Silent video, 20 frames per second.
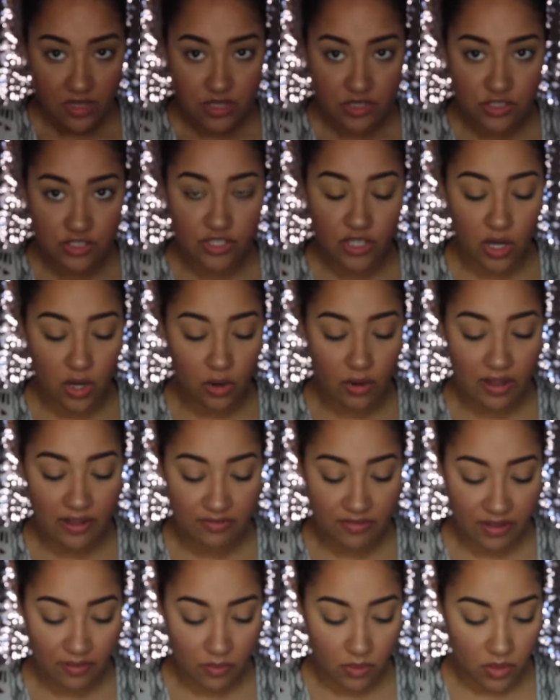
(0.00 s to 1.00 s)
So
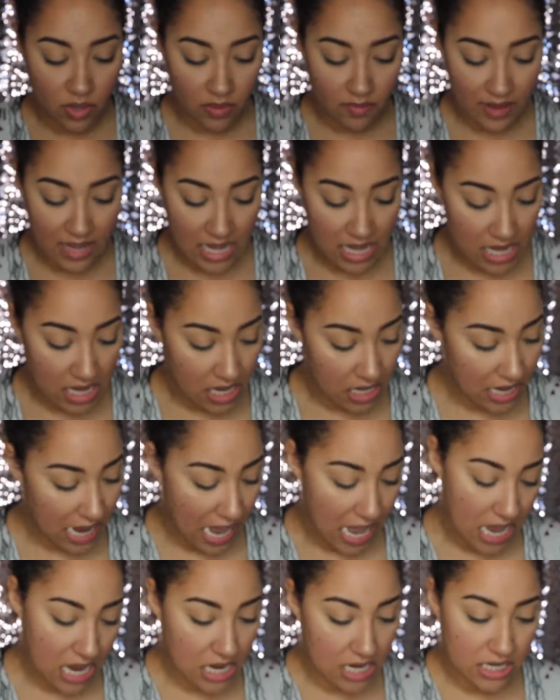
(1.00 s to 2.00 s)
if I will go ahead
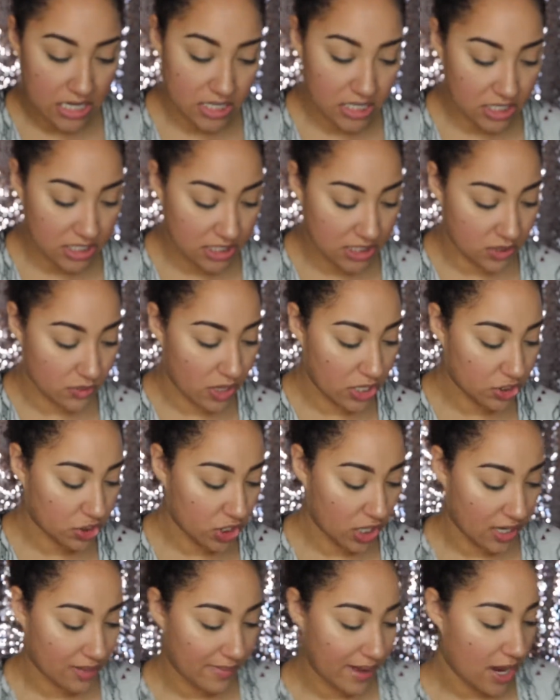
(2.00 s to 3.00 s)
and swatch
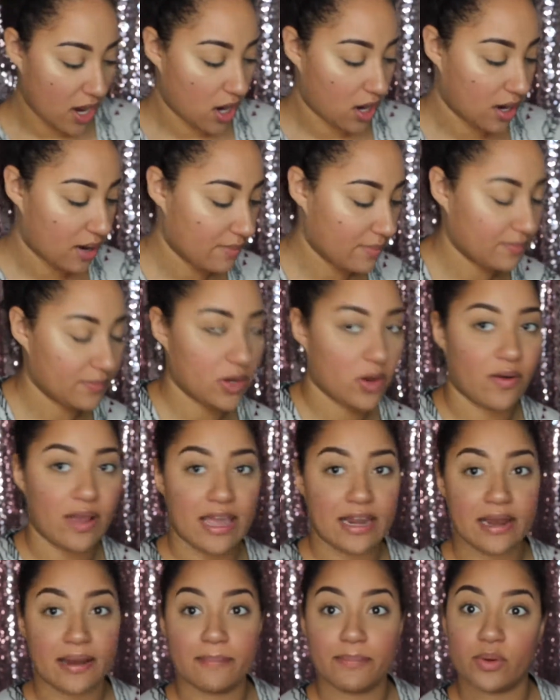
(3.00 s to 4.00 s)
on my arm, go
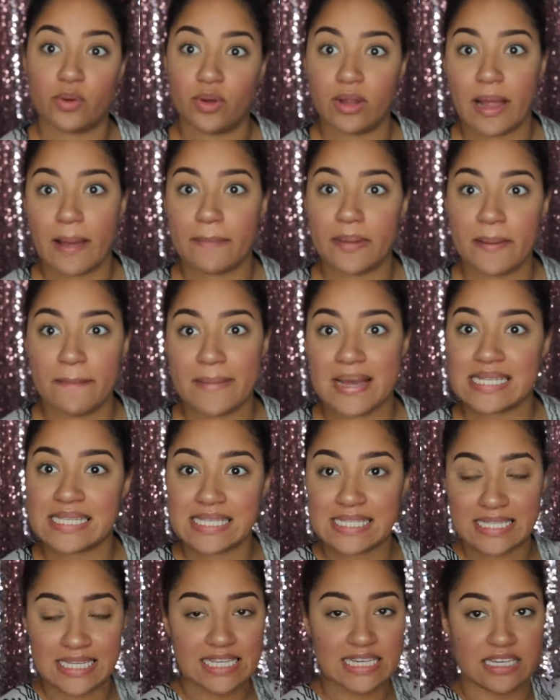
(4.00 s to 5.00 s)
ahead and pull up my
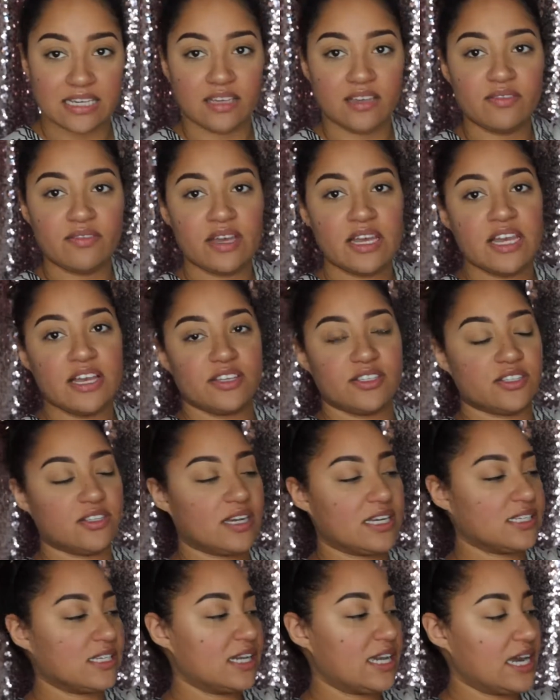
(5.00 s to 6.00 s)
sleeve so you
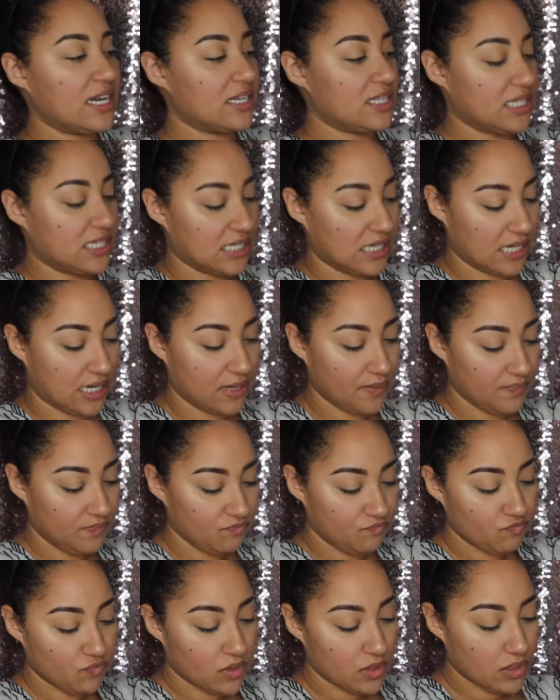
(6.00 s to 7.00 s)
guys can kind of see.
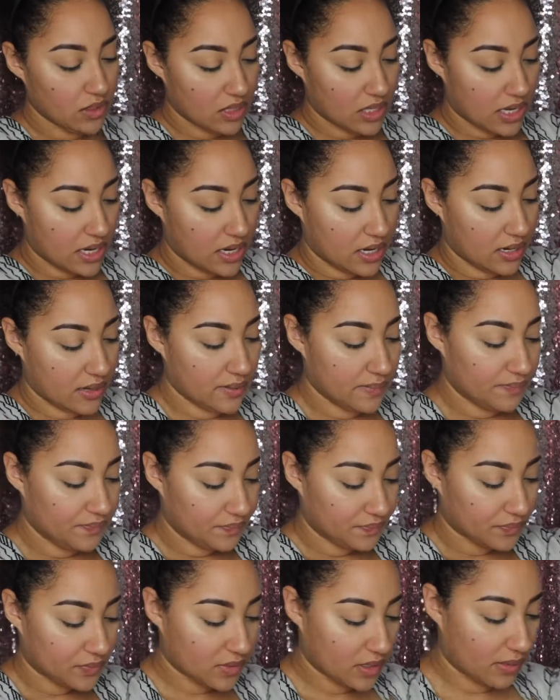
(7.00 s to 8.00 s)

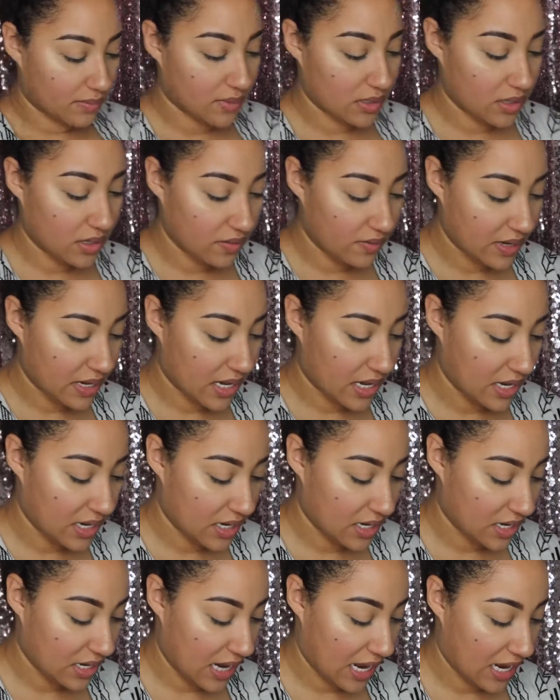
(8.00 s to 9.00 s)
I'm going to go
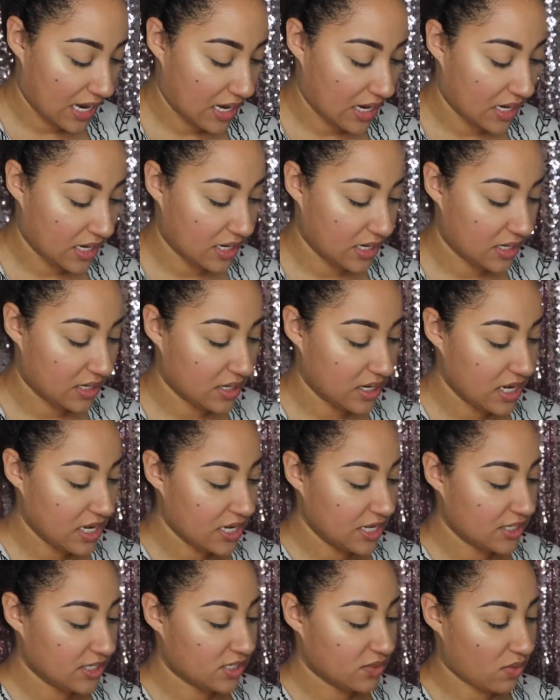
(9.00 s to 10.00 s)
ahead and
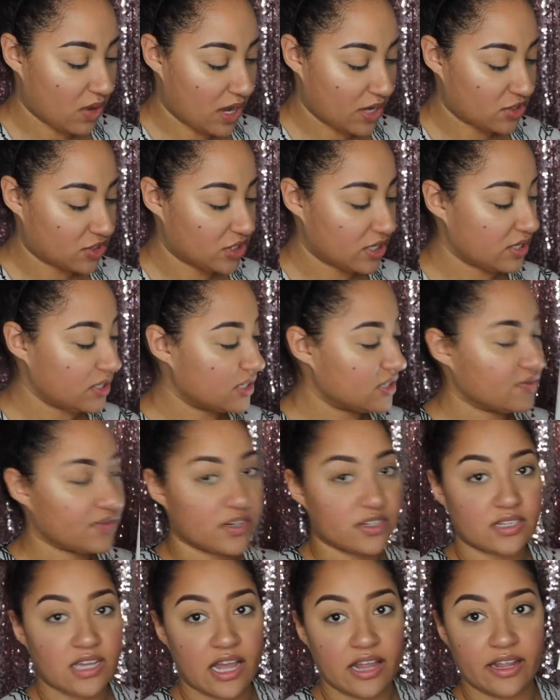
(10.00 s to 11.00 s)
swatch this
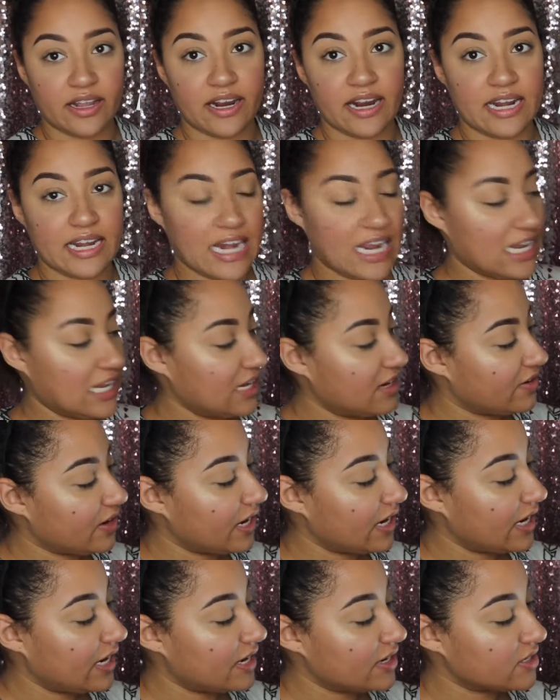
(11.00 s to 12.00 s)
first color, Naked,
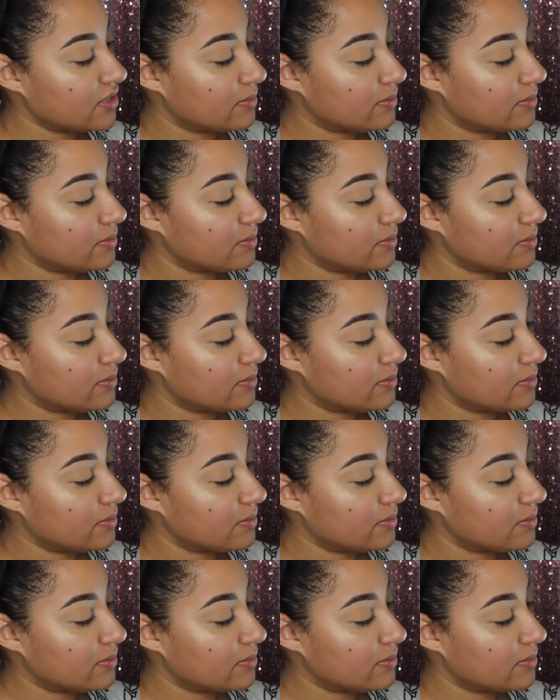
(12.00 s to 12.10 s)
right here.